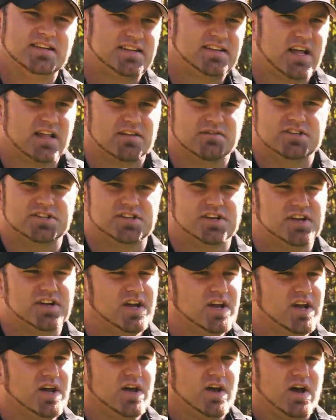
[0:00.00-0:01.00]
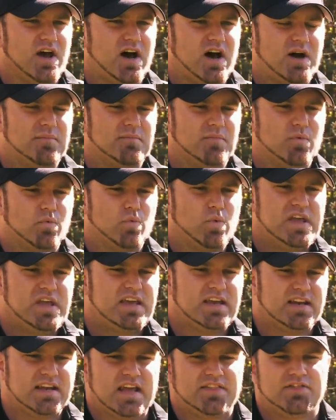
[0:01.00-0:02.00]
and television. Um,
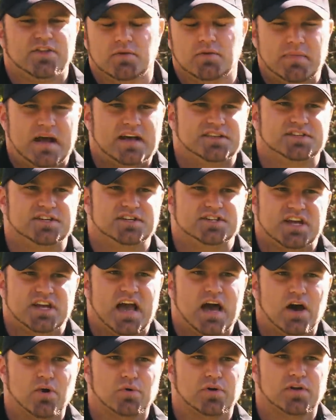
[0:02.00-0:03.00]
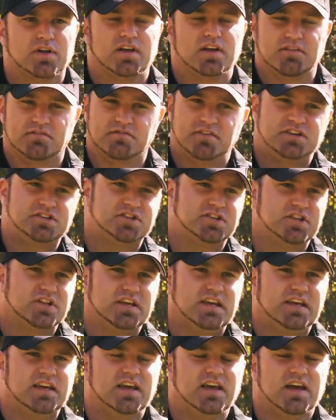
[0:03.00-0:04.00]
we can get their message out
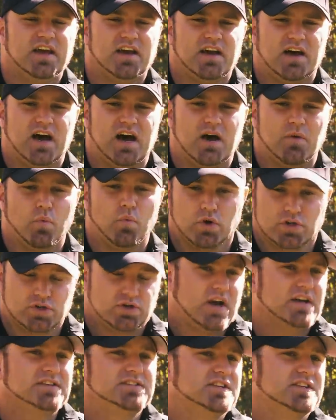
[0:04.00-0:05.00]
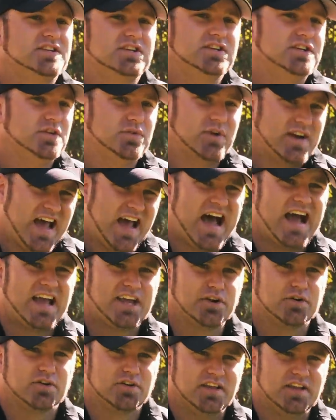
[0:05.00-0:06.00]
efficiently. Uh, we're trusted to do it
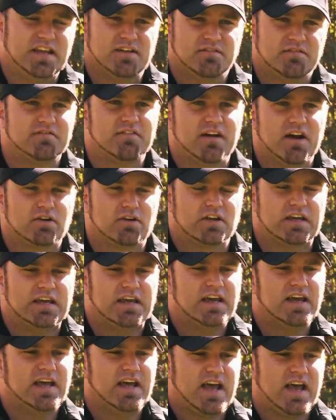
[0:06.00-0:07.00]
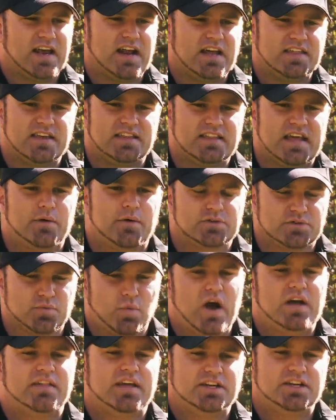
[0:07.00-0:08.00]
accurately and fairly. And I think that was
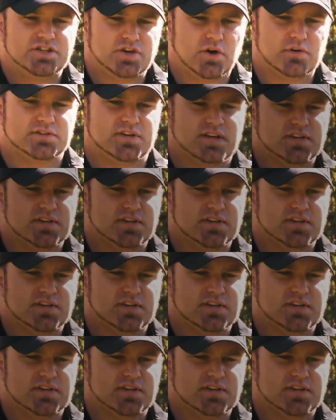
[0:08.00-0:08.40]
why they chose